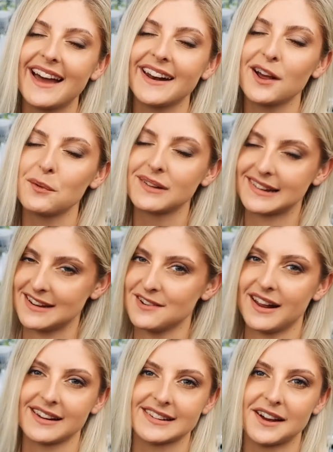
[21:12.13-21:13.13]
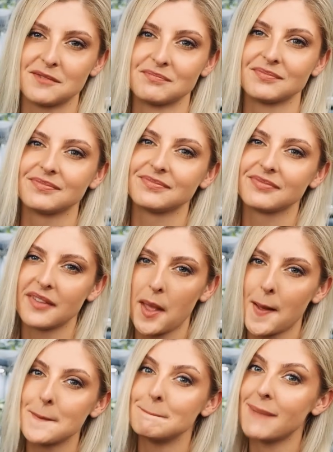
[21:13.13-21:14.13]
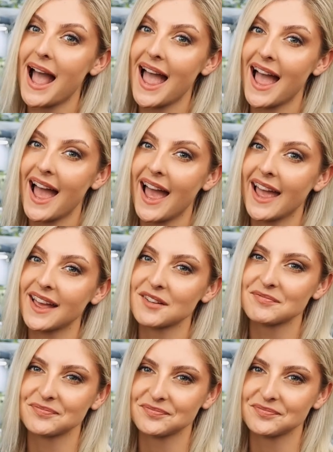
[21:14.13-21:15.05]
and I will see you next time. Bye.